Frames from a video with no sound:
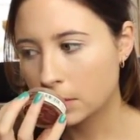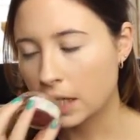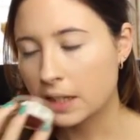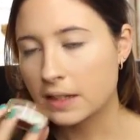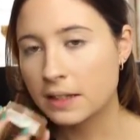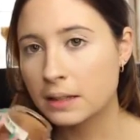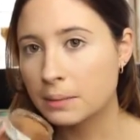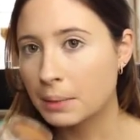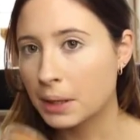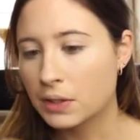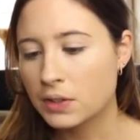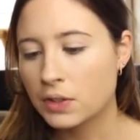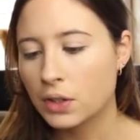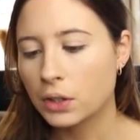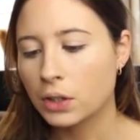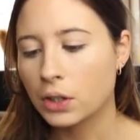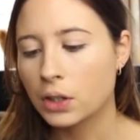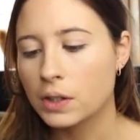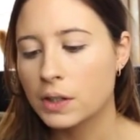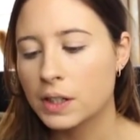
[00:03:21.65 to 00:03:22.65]
It smells
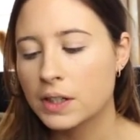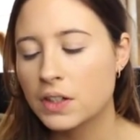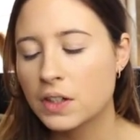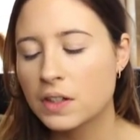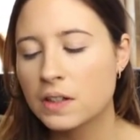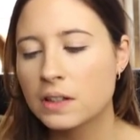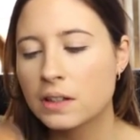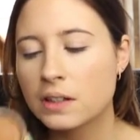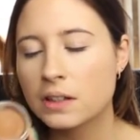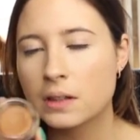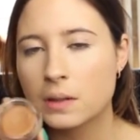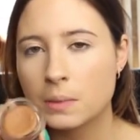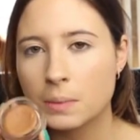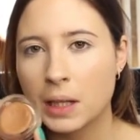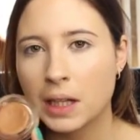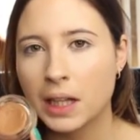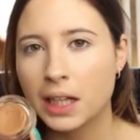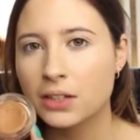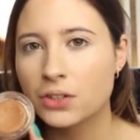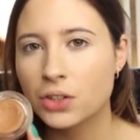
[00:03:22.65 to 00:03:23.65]
so good. It doesn't
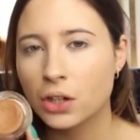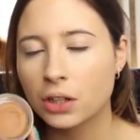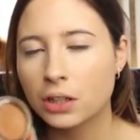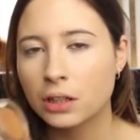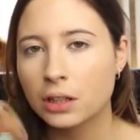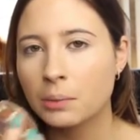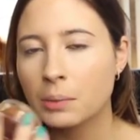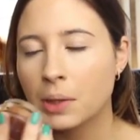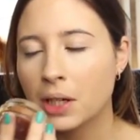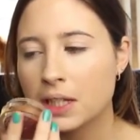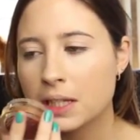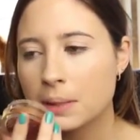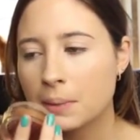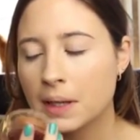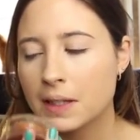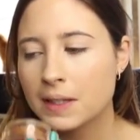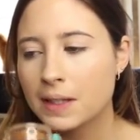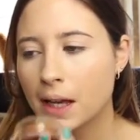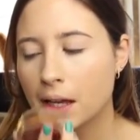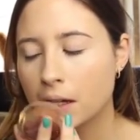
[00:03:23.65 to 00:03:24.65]
smell like chocolate, but it
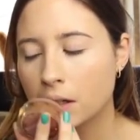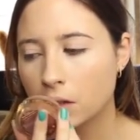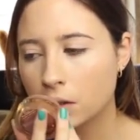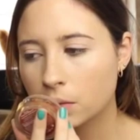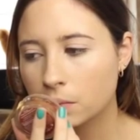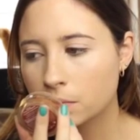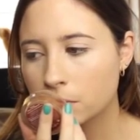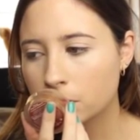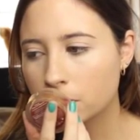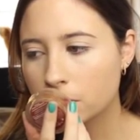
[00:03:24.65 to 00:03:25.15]
smells like,